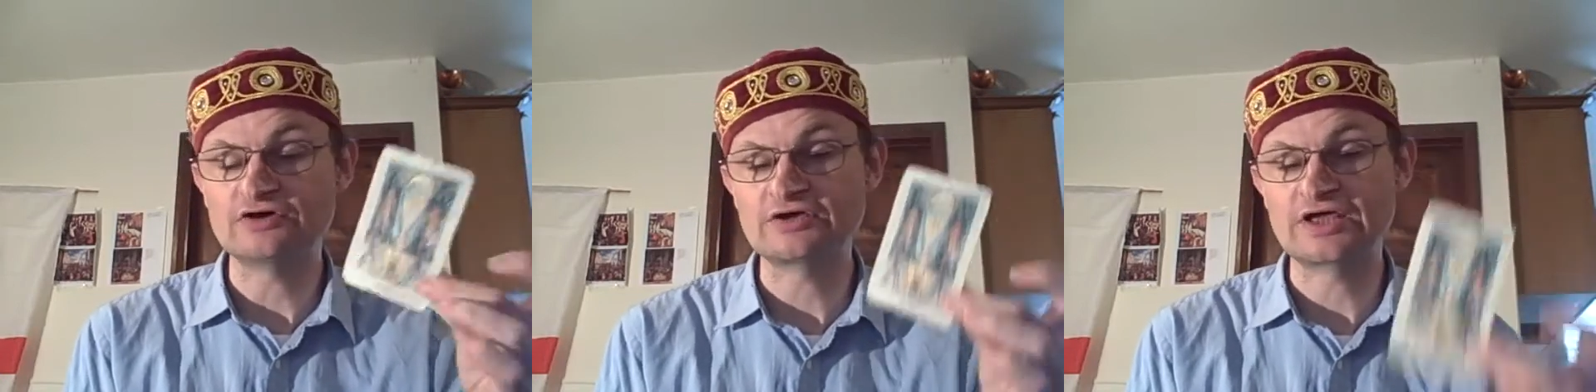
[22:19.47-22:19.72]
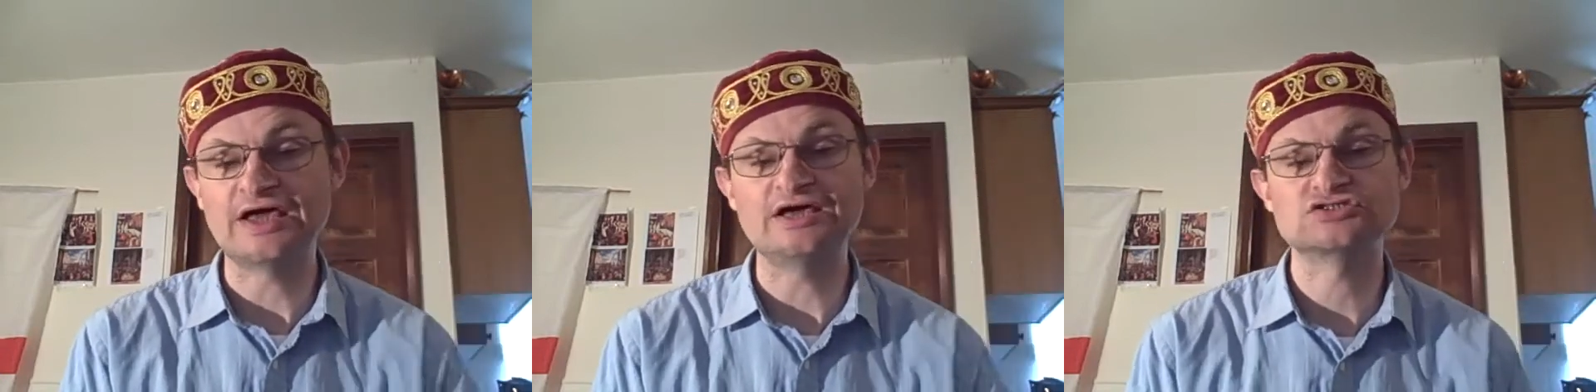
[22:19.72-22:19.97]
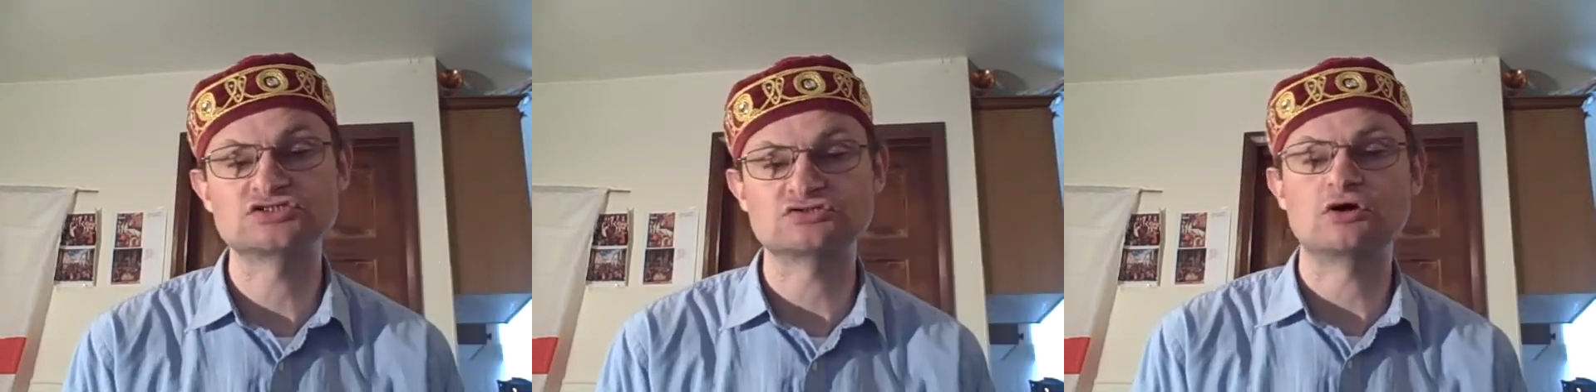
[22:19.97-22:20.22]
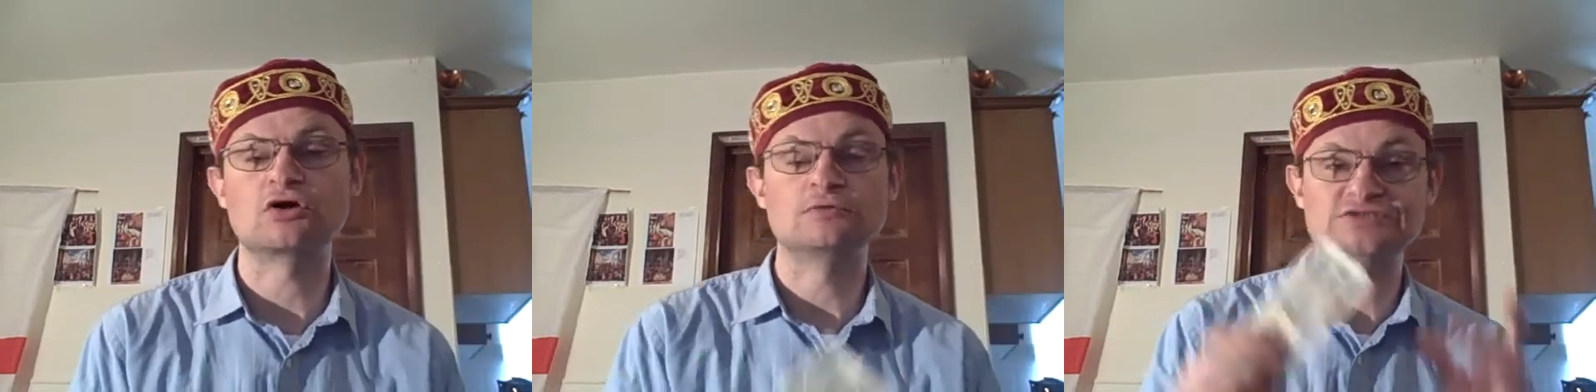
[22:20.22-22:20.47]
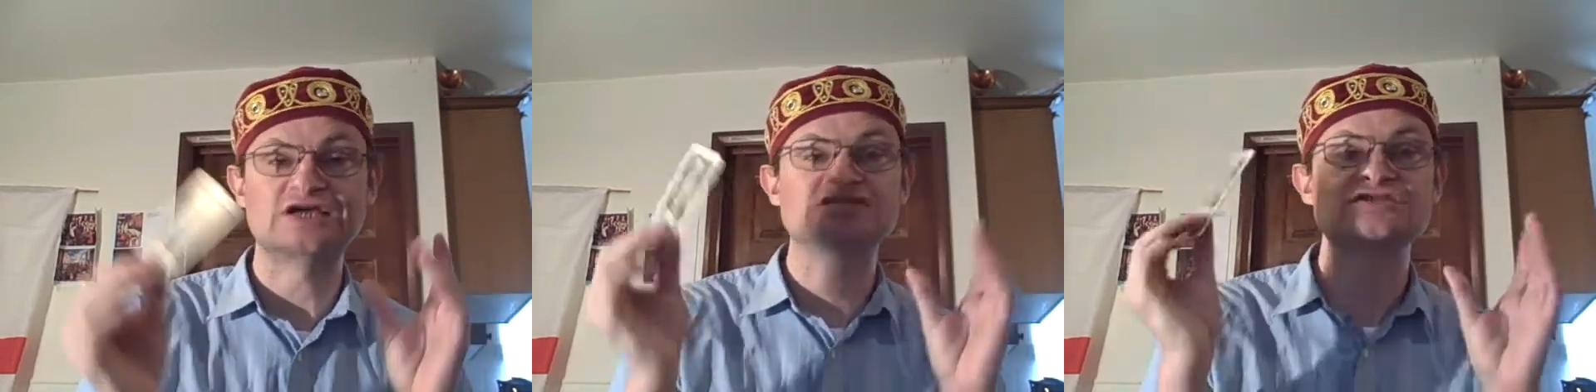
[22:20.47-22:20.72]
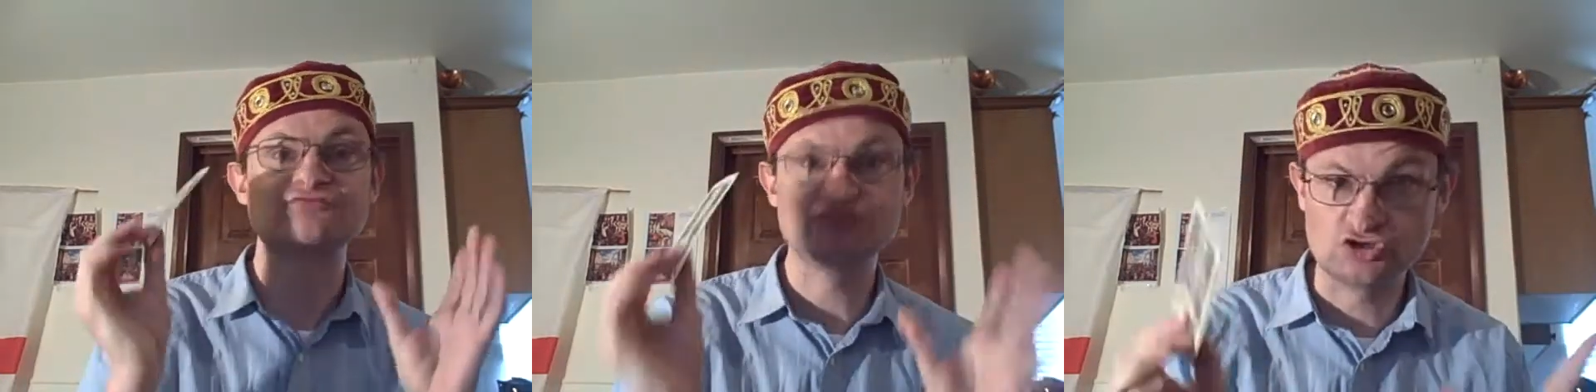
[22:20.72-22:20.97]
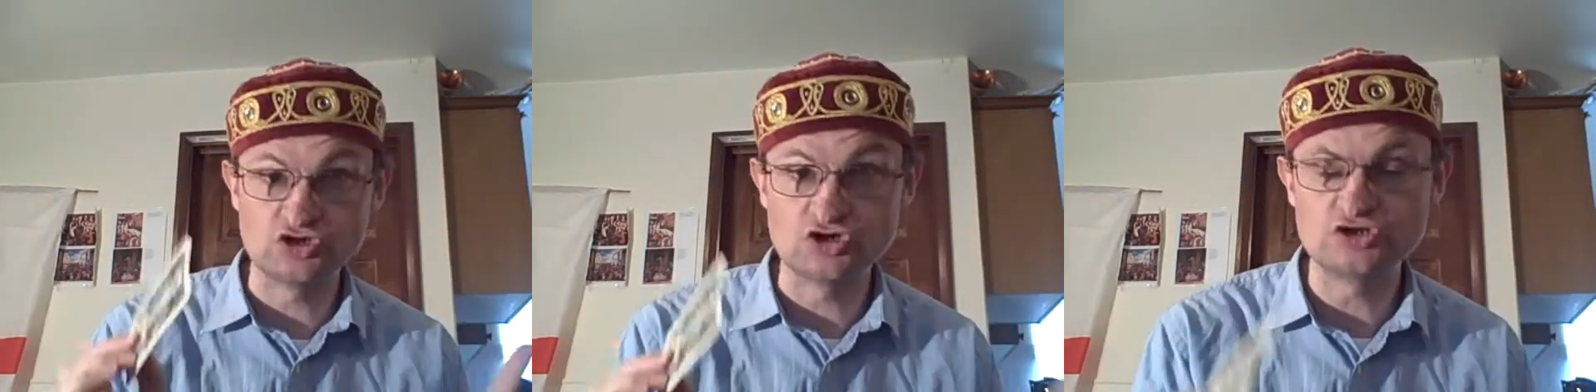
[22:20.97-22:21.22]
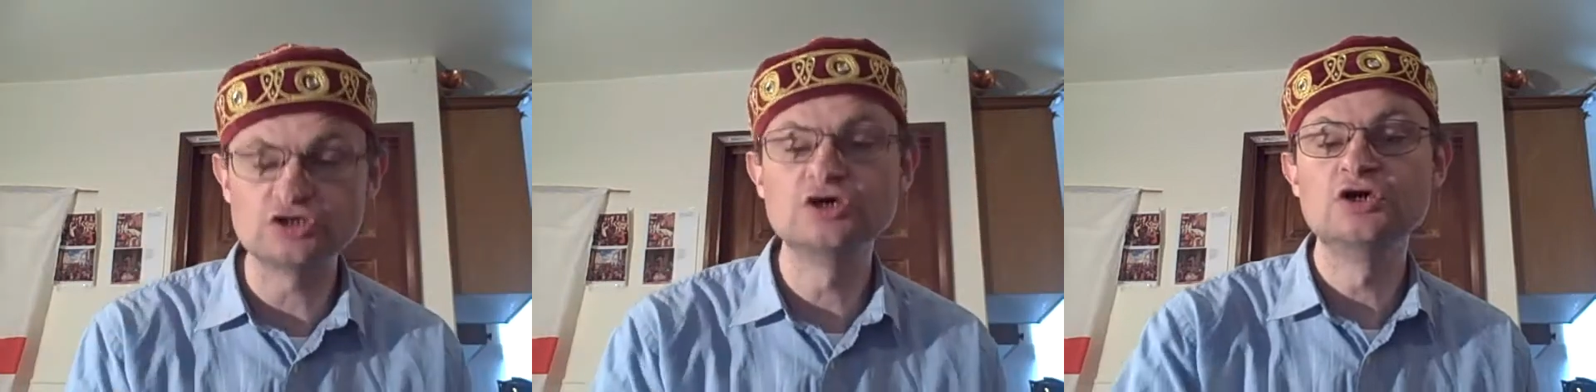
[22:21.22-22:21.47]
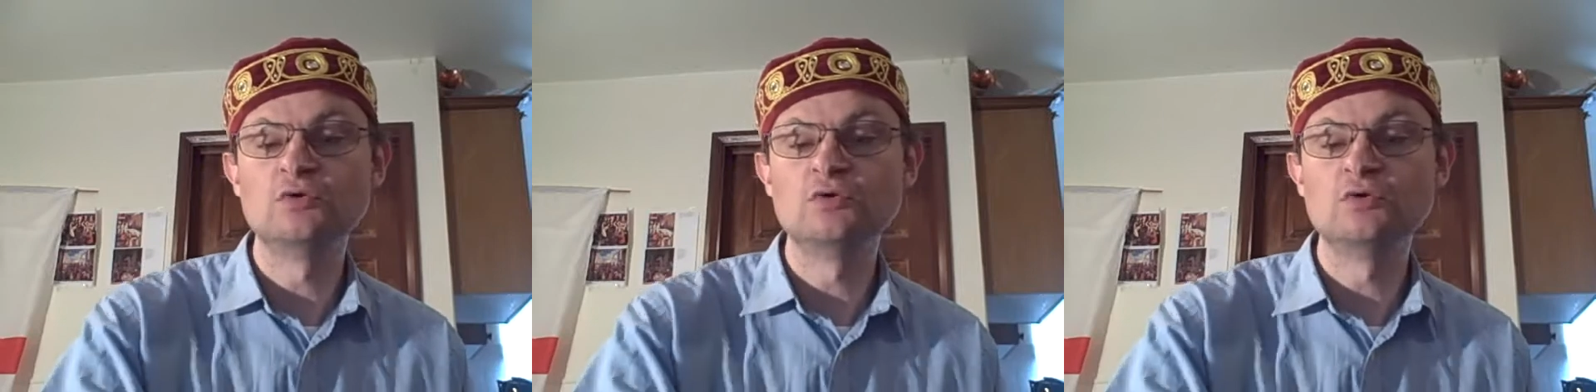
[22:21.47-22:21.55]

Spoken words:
okay, a strong objective good,